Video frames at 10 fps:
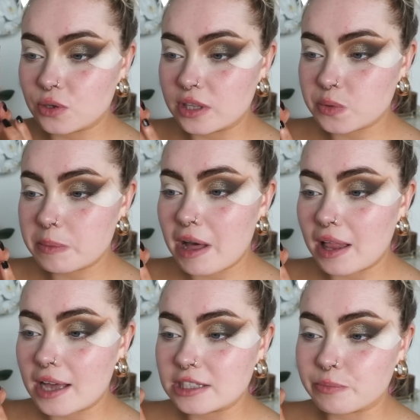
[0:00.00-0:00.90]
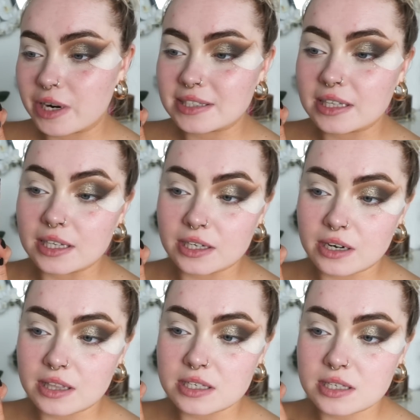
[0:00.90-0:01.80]
this wee palette has a pressed glitter
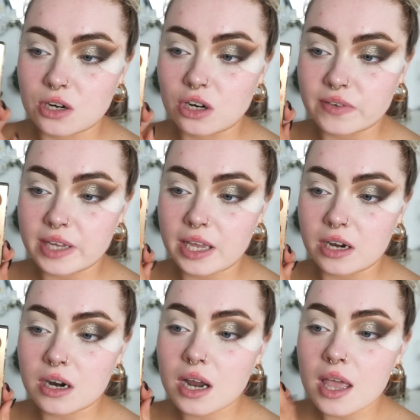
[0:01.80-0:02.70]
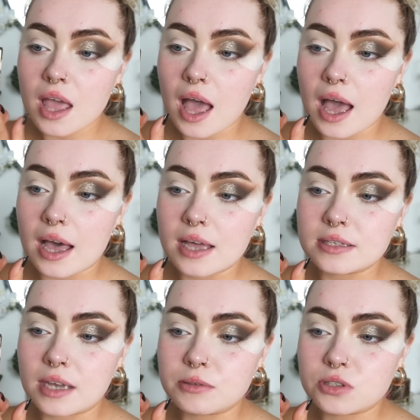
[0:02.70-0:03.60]
in the centre of it here, and
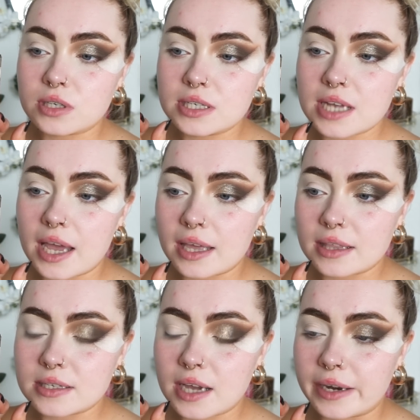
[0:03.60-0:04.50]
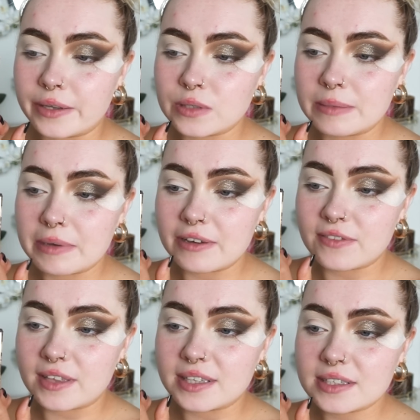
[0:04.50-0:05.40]
I'm just going to take the tiniest wee bit of
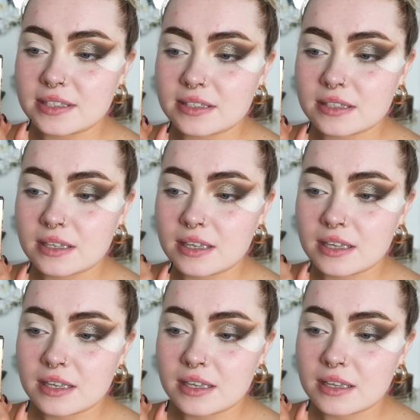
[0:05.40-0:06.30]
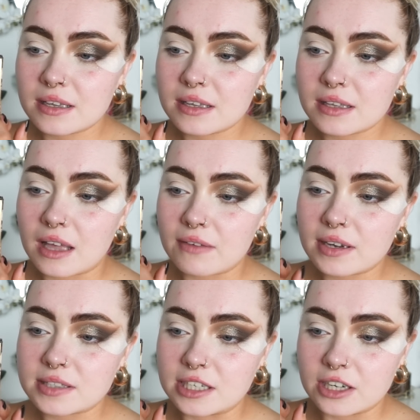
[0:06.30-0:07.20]
this. I've
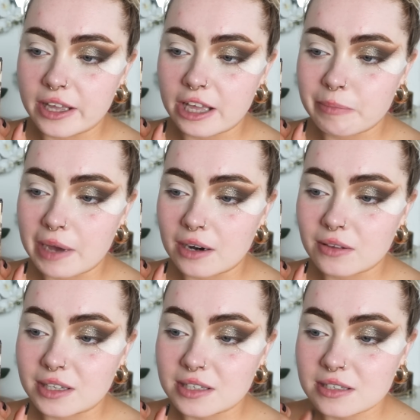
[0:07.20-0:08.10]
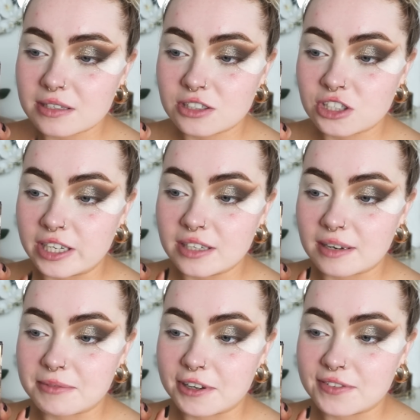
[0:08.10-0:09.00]
actually nearly hit pan on this shade, I'm
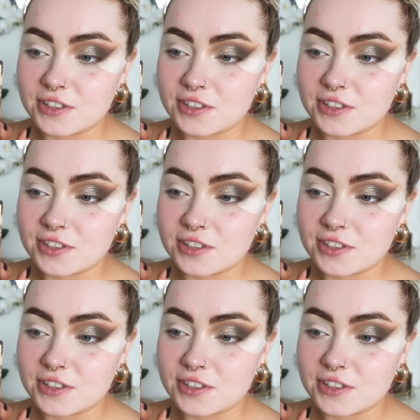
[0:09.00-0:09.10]
not even